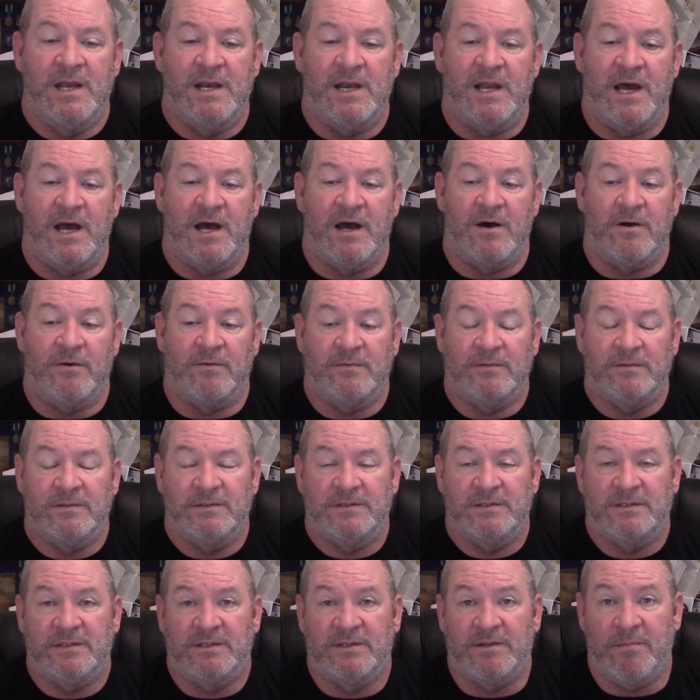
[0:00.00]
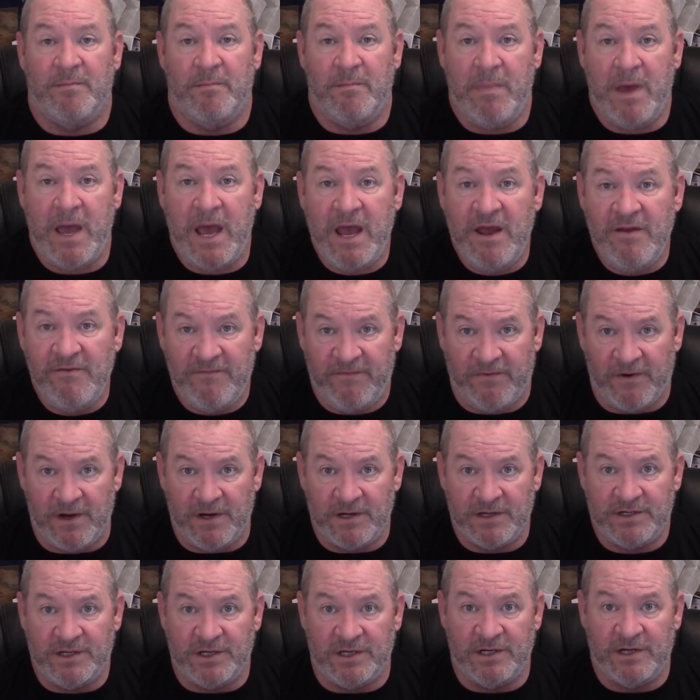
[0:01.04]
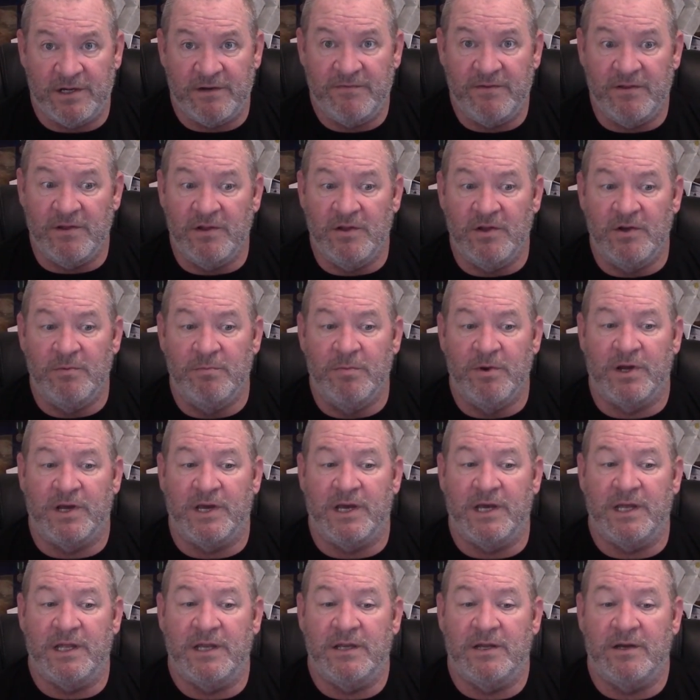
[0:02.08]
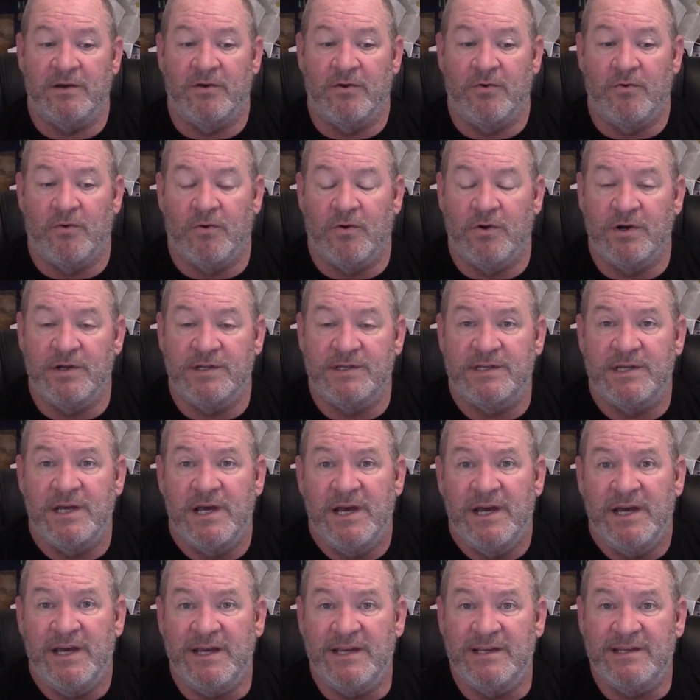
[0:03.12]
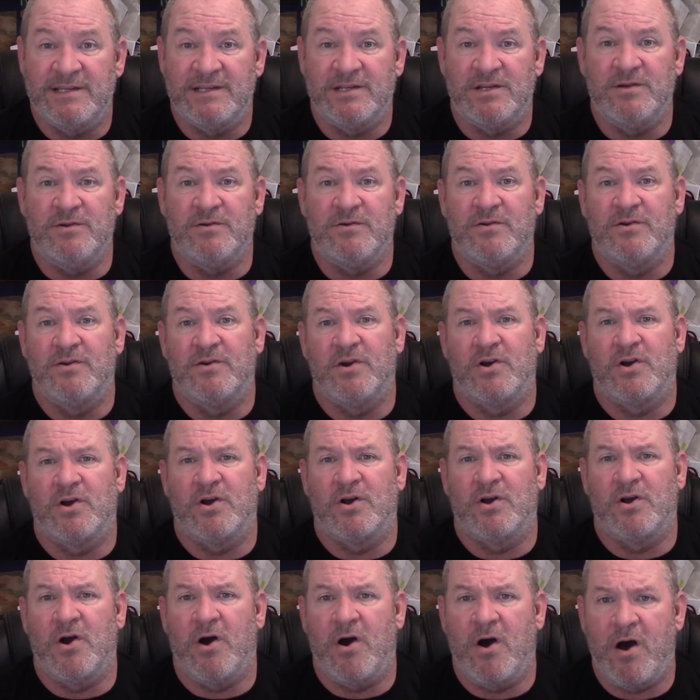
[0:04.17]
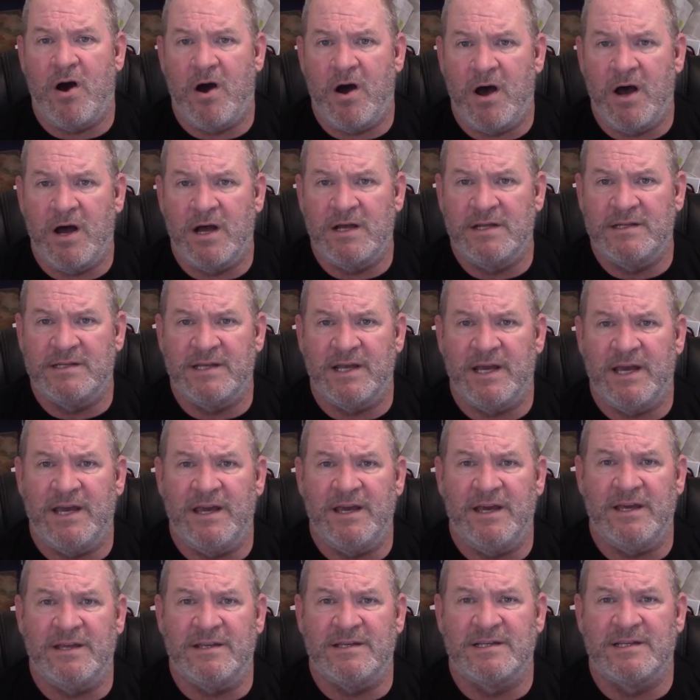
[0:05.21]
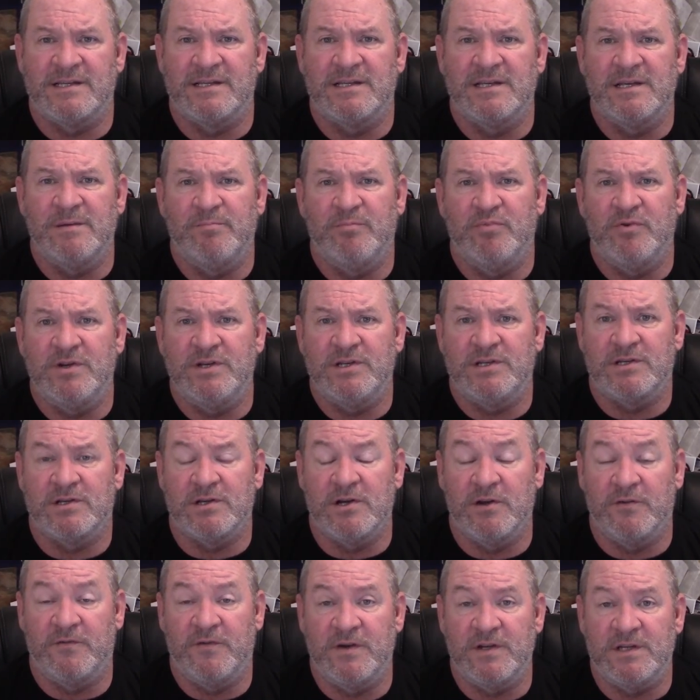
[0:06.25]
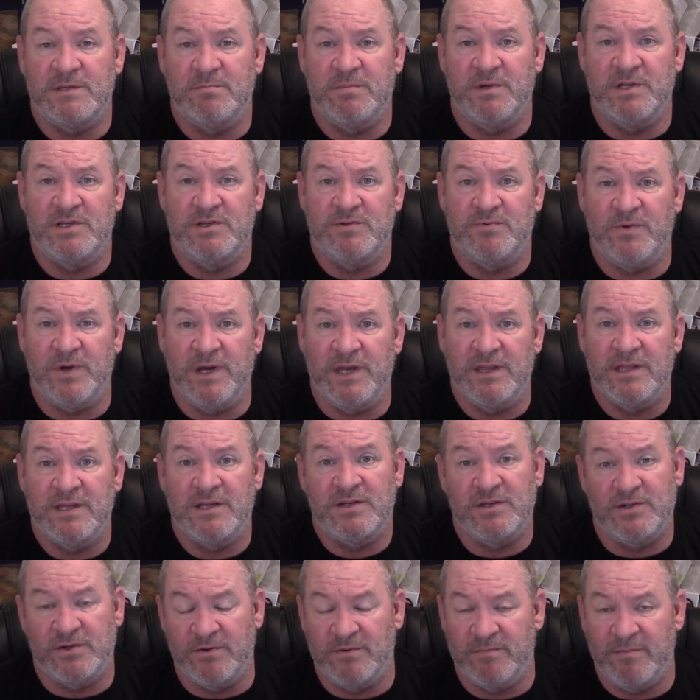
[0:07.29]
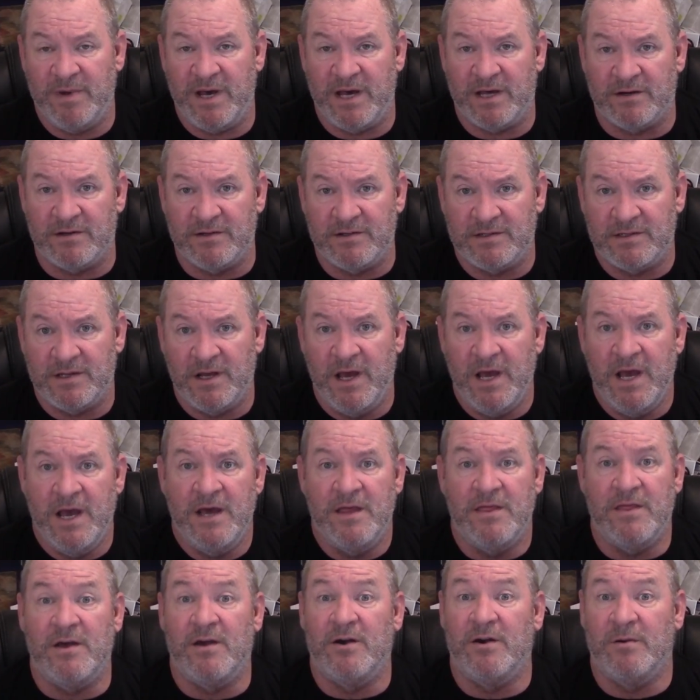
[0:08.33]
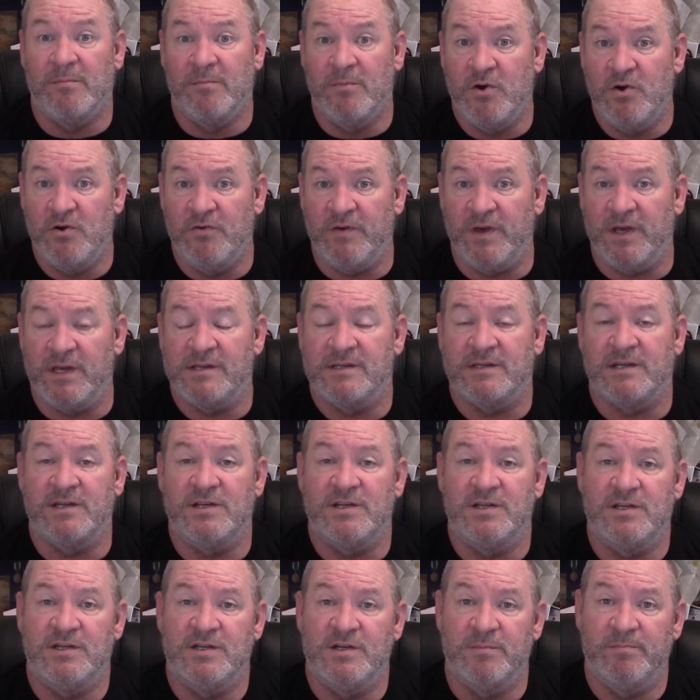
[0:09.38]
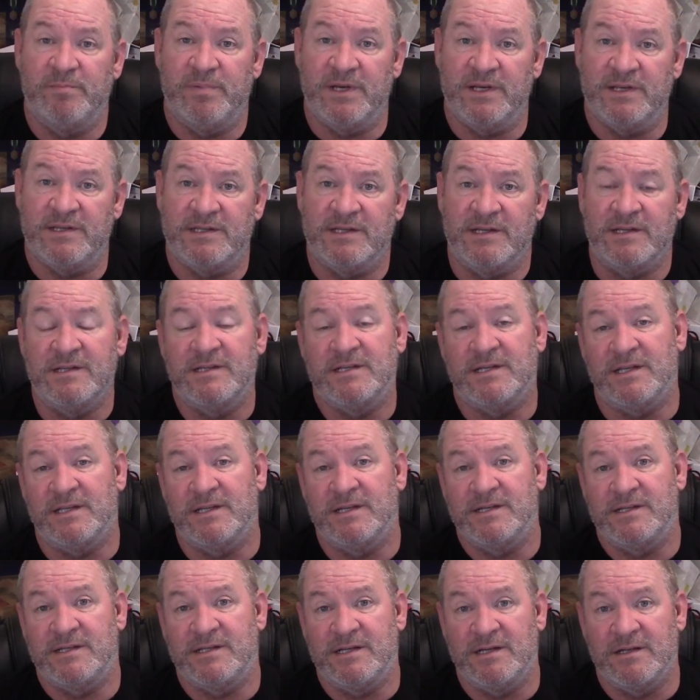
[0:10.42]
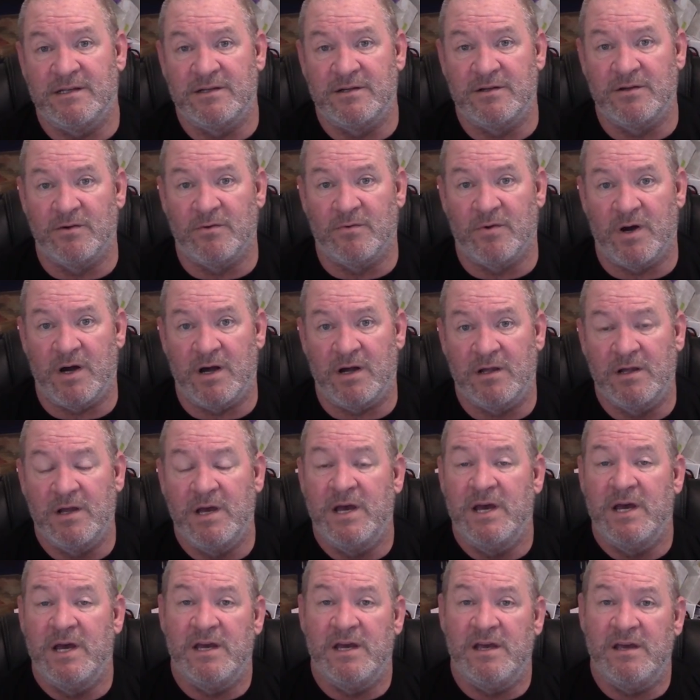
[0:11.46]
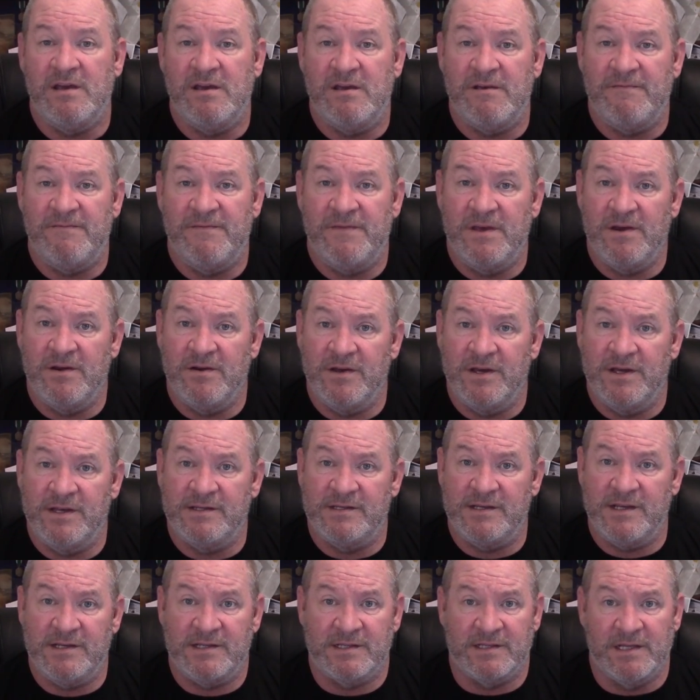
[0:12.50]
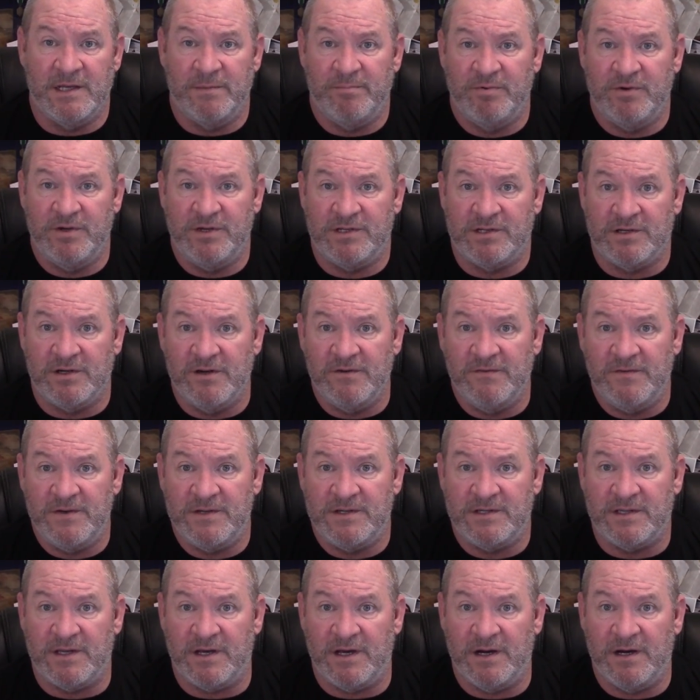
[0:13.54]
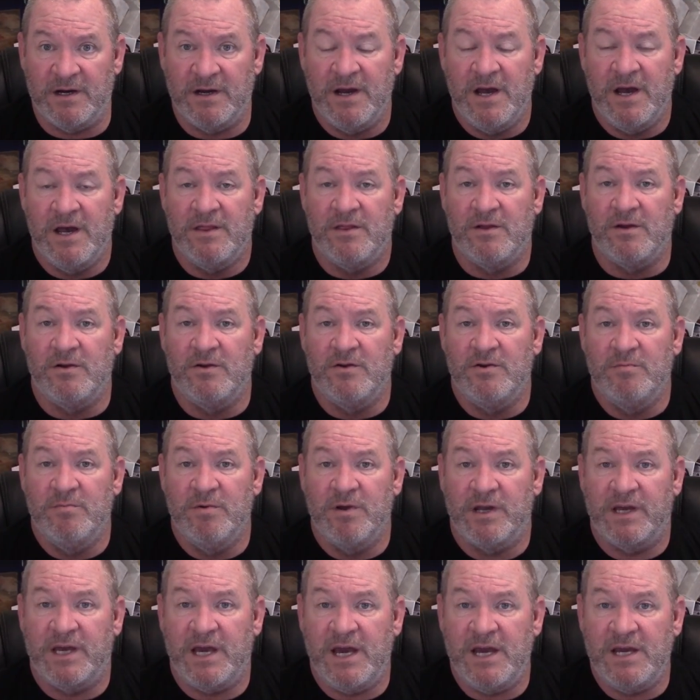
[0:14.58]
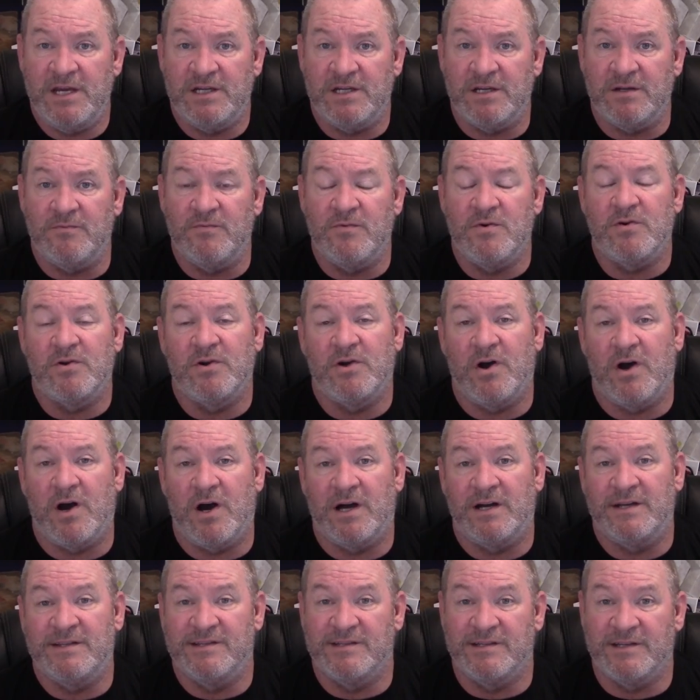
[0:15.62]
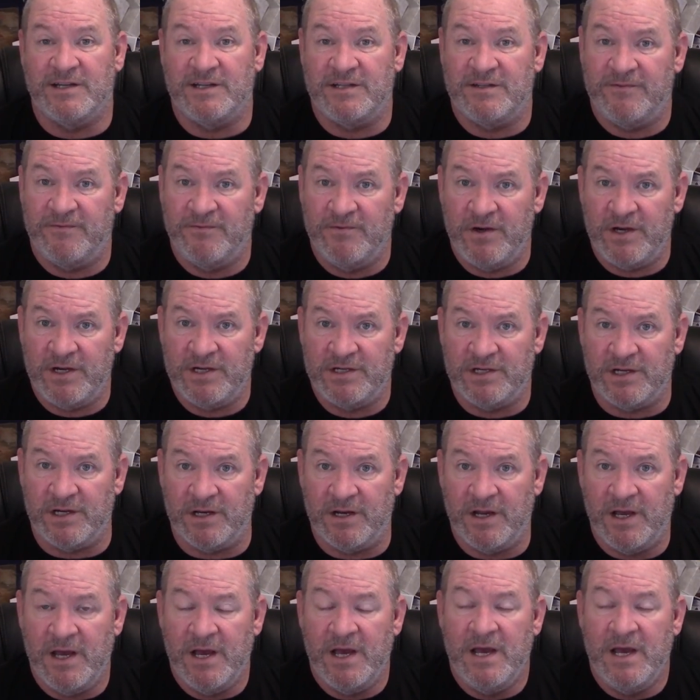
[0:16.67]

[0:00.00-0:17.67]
Now, the main function of the lubricant, of course, is to cause a slippery surface between the two metals that are moving, such as your pistons and the cylinder wall. If there is a slippery surface there, the lubrication will cause less friction.